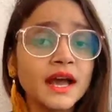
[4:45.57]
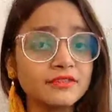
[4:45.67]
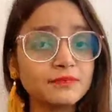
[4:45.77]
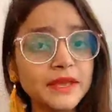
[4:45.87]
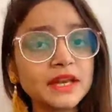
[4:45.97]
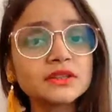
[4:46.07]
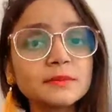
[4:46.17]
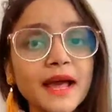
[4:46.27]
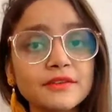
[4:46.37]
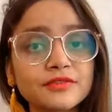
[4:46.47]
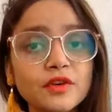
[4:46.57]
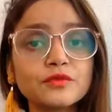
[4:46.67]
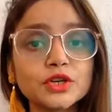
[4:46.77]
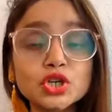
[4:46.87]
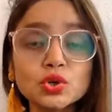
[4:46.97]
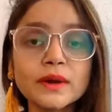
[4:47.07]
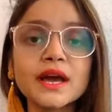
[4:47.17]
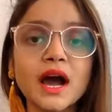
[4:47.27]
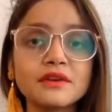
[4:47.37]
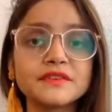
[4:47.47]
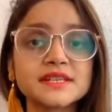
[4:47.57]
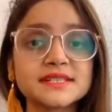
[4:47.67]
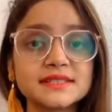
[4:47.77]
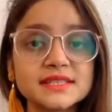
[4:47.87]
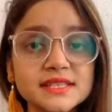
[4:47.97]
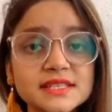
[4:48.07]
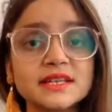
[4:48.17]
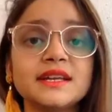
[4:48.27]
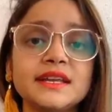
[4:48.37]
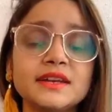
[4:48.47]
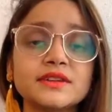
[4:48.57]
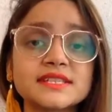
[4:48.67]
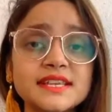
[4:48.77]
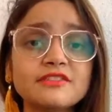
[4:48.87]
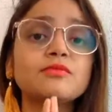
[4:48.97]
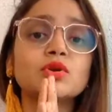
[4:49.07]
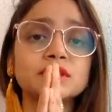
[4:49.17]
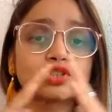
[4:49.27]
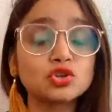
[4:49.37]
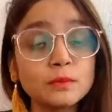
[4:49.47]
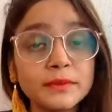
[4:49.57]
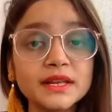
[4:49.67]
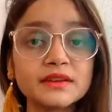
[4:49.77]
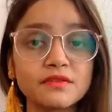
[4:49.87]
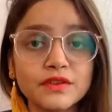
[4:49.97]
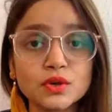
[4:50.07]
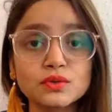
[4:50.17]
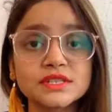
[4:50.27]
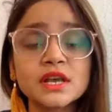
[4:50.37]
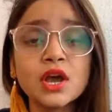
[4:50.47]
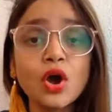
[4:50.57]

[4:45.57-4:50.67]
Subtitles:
I've been on the platform for 2.5 years consistently, received more than 2 million views